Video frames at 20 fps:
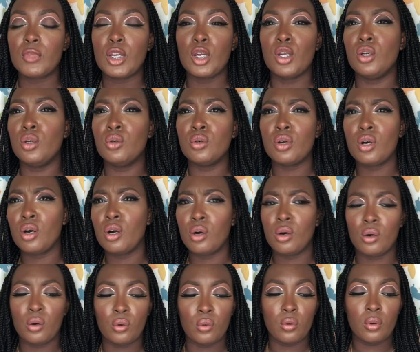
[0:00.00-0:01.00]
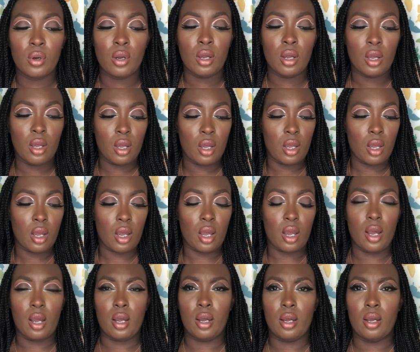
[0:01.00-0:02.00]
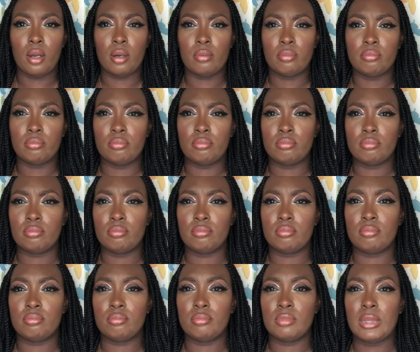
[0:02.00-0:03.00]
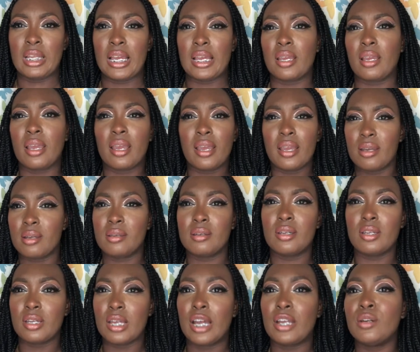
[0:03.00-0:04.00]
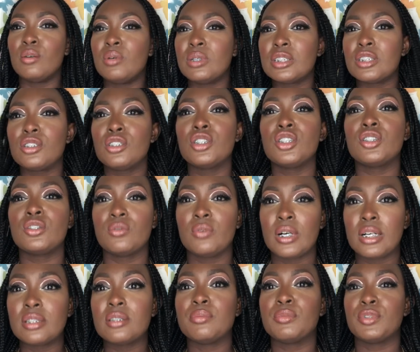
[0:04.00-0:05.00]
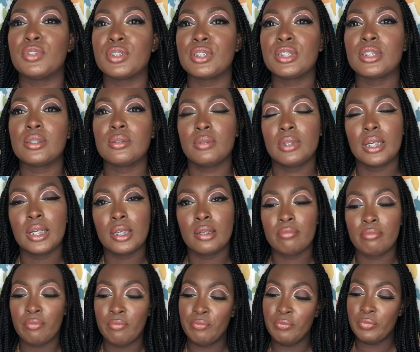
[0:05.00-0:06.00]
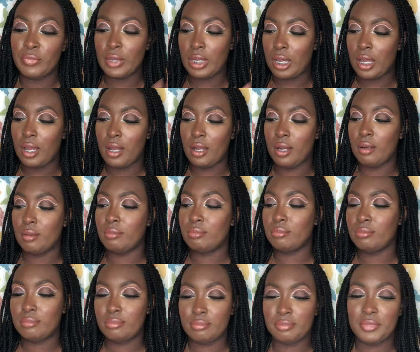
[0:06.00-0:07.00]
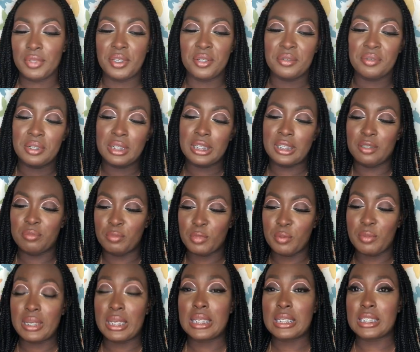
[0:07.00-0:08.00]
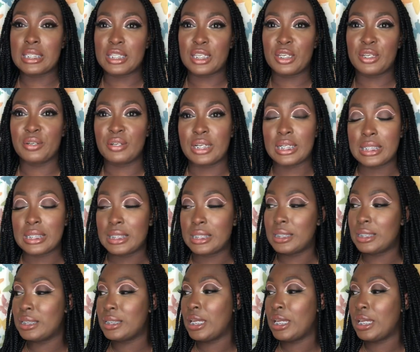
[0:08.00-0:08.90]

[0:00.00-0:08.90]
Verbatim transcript: look how um like I don't want it to show as much. Okay, um you know, look among the insecurities.